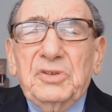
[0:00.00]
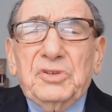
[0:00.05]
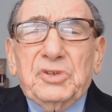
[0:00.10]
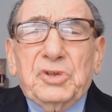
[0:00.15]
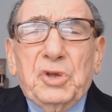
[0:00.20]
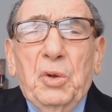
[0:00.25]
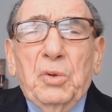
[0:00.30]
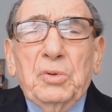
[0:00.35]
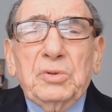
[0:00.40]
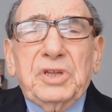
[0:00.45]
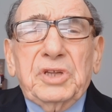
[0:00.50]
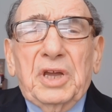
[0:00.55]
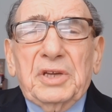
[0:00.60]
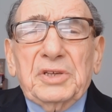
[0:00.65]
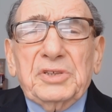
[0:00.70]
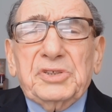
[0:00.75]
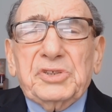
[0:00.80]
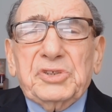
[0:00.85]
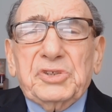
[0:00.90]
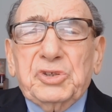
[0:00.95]
told
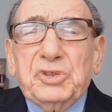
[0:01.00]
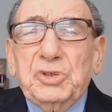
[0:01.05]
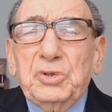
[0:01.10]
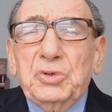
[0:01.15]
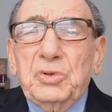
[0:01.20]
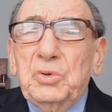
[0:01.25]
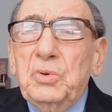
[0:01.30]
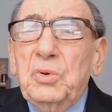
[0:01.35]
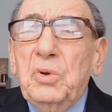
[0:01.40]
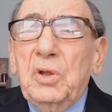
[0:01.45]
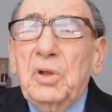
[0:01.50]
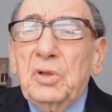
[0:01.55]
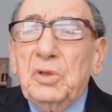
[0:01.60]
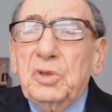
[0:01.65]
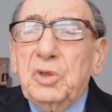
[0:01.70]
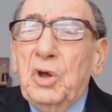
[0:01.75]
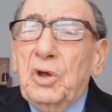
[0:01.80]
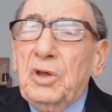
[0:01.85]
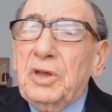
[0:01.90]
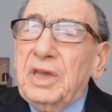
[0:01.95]
us to
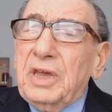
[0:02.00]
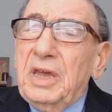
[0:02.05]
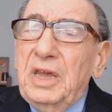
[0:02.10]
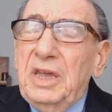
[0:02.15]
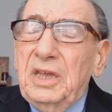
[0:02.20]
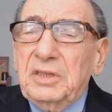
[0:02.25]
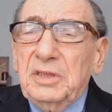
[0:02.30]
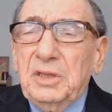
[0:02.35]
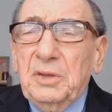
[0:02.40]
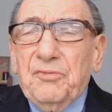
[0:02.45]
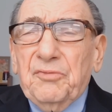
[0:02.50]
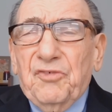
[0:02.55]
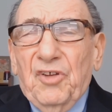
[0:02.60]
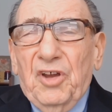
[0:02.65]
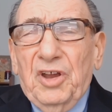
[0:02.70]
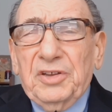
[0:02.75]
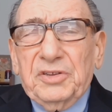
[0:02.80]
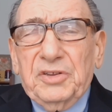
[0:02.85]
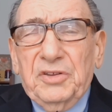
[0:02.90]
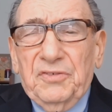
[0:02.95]
look in the
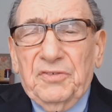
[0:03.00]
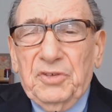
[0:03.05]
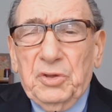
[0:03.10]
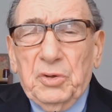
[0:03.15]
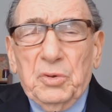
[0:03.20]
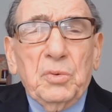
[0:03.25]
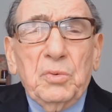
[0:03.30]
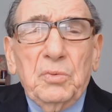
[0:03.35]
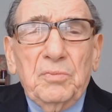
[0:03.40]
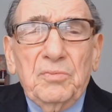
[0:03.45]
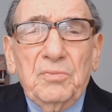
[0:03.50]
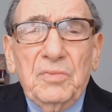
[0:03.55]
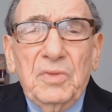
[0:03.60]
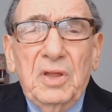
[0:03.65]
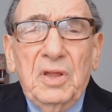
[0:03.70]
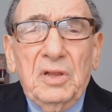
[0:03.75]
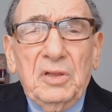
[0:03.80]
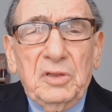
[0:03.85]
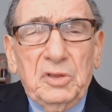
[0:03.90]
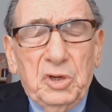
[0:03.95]
front of you,
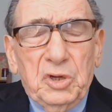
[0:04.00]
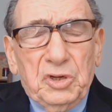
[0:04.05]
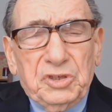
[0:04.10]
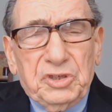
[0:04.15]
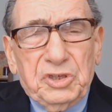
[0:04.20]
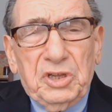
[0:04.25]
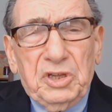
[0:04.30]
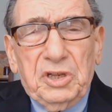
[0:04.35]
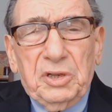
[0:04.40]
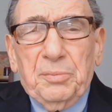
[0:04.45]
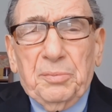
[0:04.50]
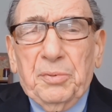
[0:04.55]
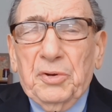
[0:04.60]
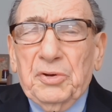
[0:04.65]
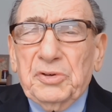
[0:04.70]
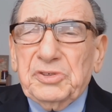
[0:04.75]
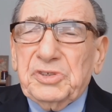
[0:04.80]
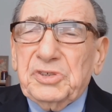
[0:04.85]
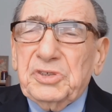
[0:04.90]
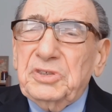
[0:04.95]
look to the
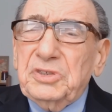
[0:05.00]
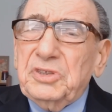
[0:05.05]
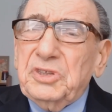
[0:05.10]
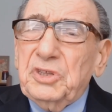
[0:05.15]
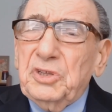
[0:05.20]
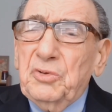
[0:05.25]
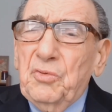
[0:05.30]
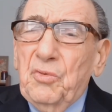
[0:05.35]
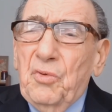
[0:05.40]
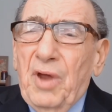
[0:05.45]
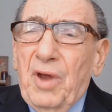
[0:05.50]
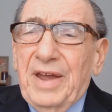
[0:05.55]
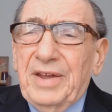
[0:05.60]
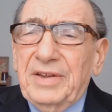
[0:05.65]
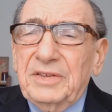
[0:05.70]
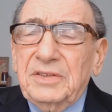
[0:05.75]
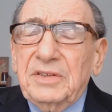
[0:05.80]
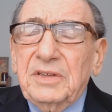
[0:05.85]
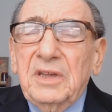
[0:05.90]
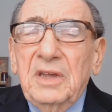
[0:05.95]
person to the
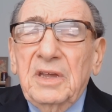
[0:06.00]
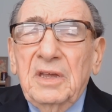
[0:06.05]
right,